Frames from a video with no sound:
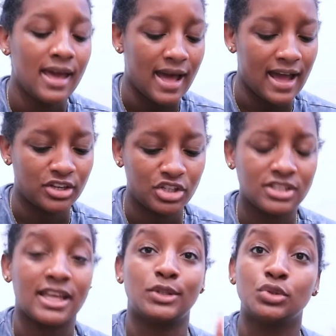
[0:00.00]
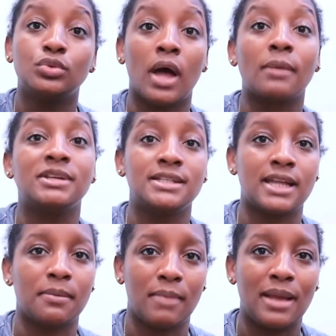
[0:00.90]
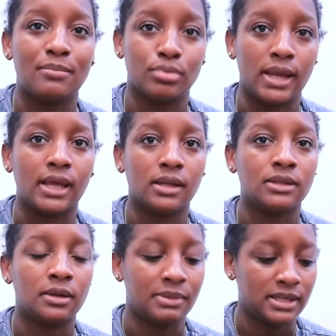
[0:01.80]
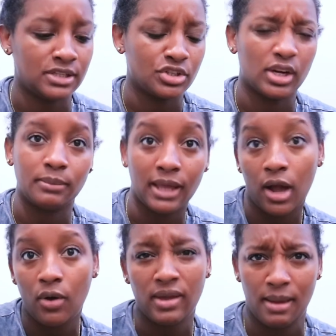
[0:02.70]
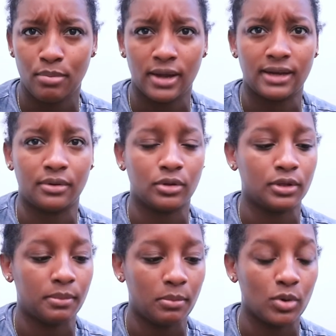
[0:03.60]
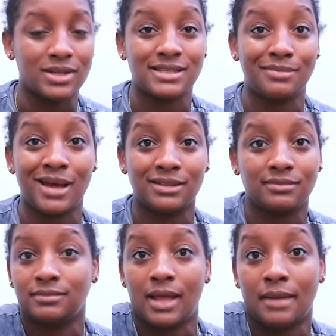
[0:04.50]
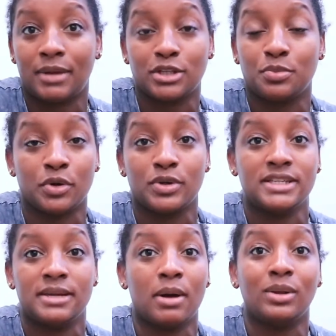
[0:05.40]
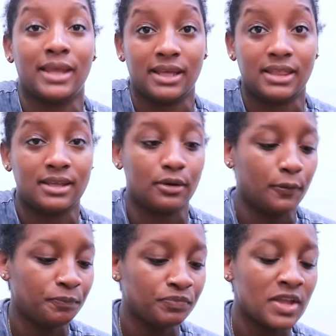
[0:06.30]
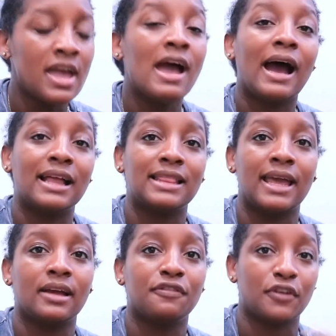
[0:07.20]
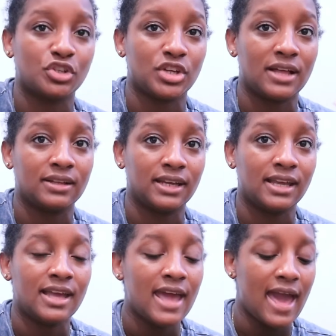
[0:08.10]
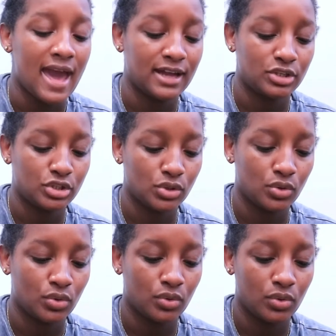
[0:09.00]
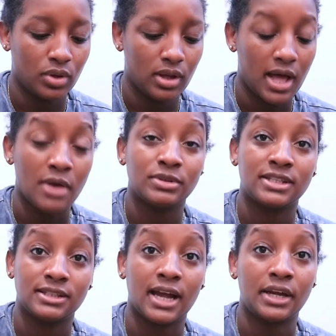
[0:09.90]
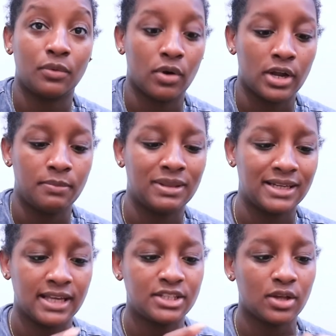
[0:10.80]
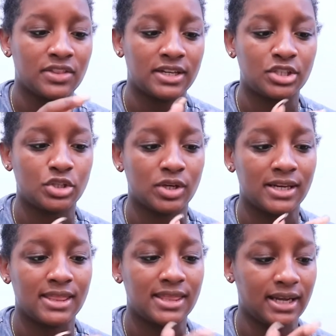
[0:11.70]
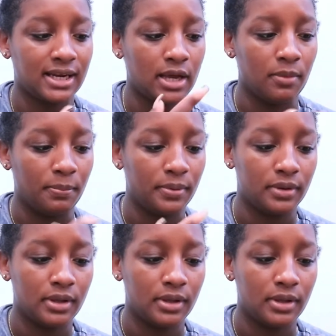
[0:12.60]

And she's like, too long means that it might break a little bit easier. And I'm like, oh, okay, bring it down a little bit more because I'm not, I'm not super crazy about length, you know? I like functionality. And so I was kind of worried, but then I saw that it started thickening up